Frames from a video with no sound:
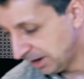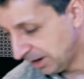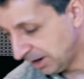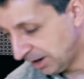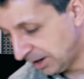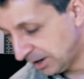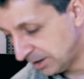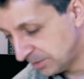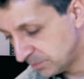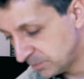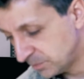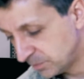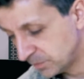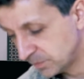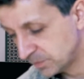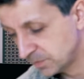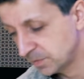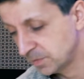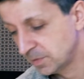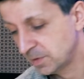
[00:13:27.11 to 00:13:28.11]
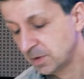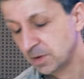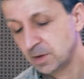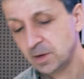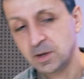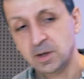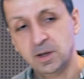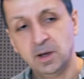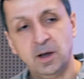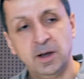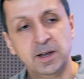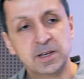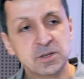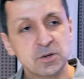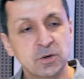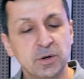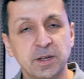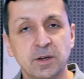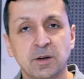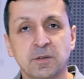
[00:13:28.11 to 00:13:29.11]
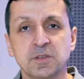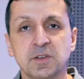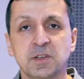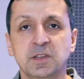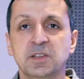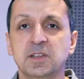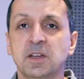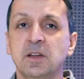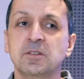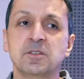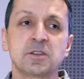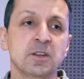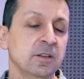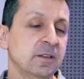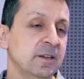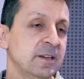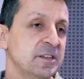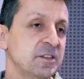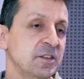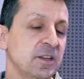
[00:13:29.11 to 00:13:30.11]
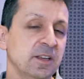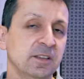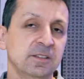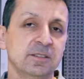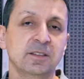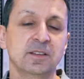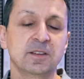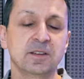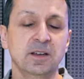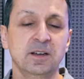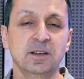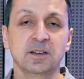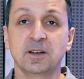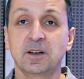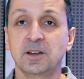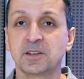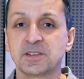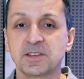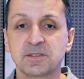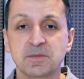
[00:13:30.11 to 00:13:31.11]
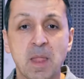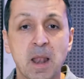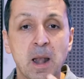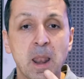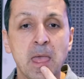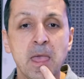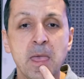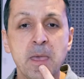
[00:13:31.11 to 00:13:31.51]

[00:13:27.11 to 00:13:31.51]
I enjoy obviously socialising. I can't spell